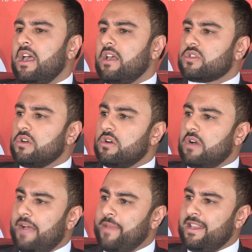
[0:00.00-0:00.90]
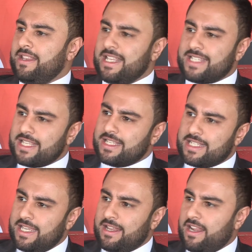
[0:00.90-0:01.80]
So I mean,
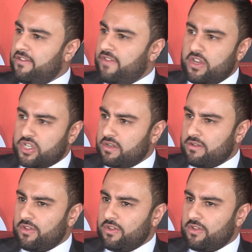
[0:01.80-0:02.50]
necessity and innovation.